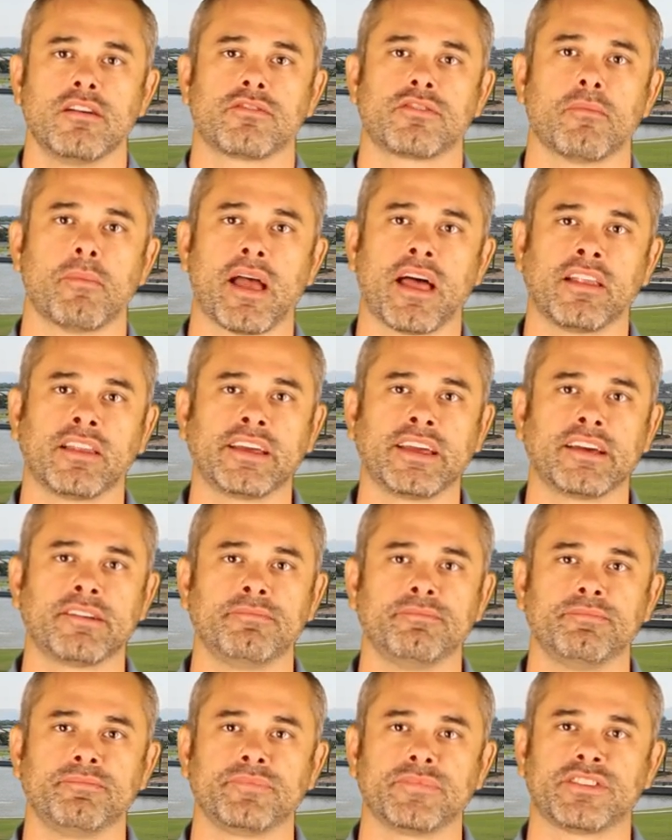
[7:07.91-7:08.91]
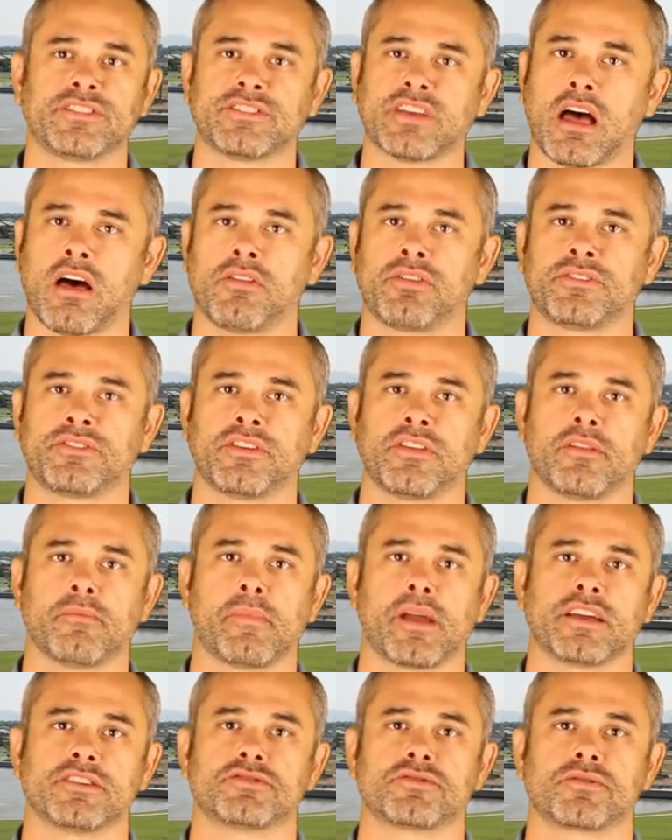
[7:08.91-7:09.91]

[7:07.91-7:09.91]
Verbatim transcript: from Elliott, south to the main